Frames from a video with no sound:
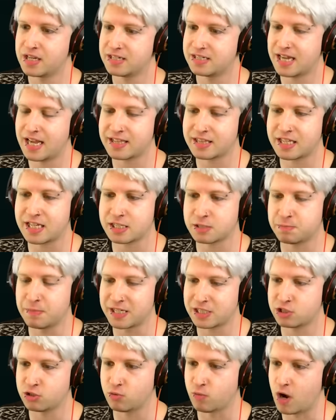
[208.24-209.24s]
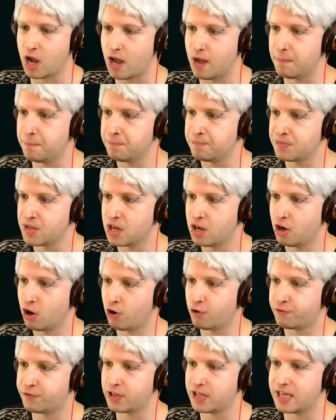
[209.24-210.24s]
Take this, Mister Wham!
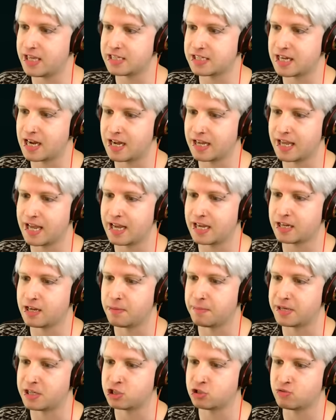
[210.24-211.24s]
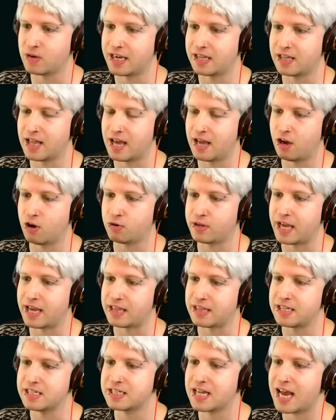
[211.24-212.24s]
Hopefully he's not gonna come in a straight line. Okay,
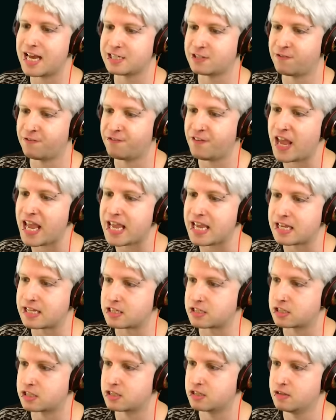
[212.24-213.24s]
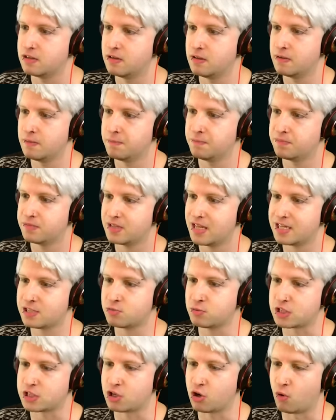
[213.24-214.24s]
these guys phase. That's
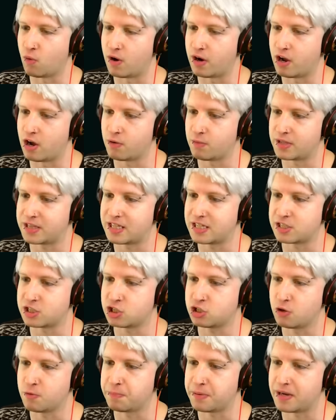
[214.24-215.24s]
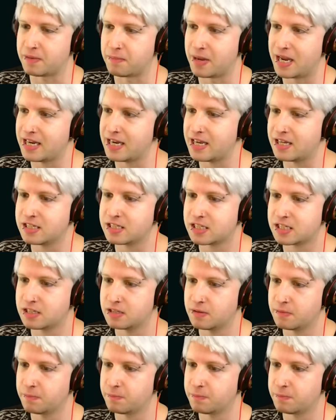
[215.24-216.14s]
what's going on with this stupid minions.